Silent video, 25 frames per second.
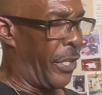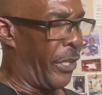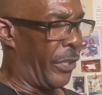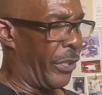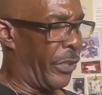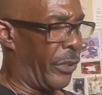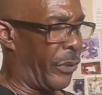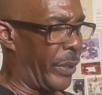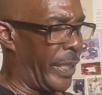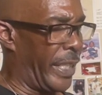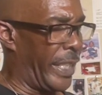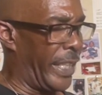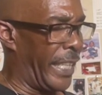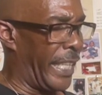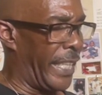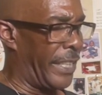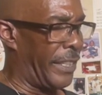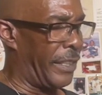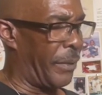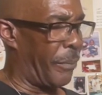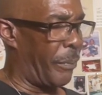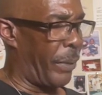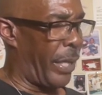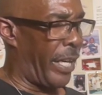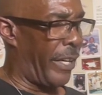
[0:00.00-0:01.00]
Greek and
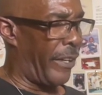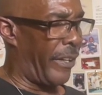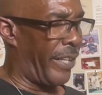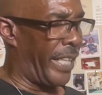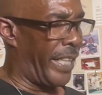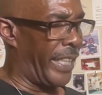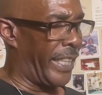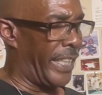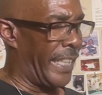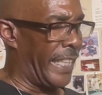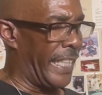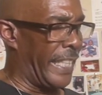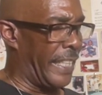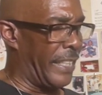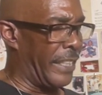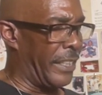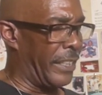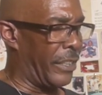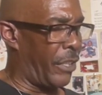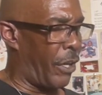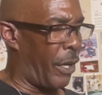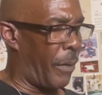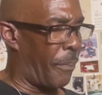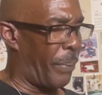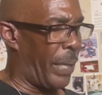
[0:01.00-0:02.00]
Sumerian Edens
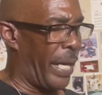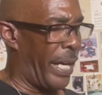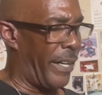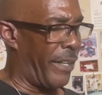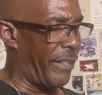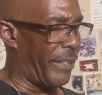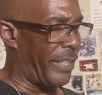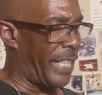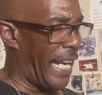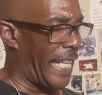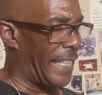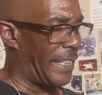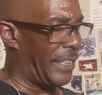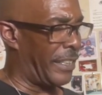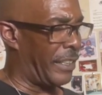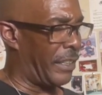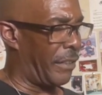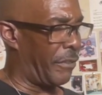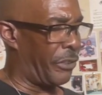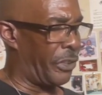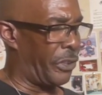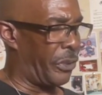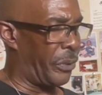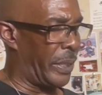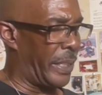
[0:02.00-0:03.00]
are paradises of
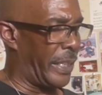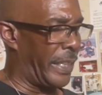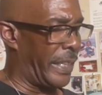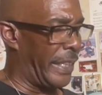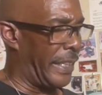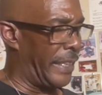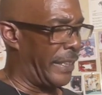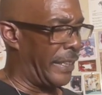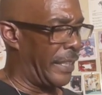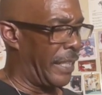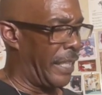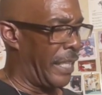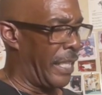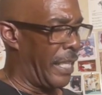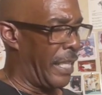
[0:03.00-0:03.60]
trees,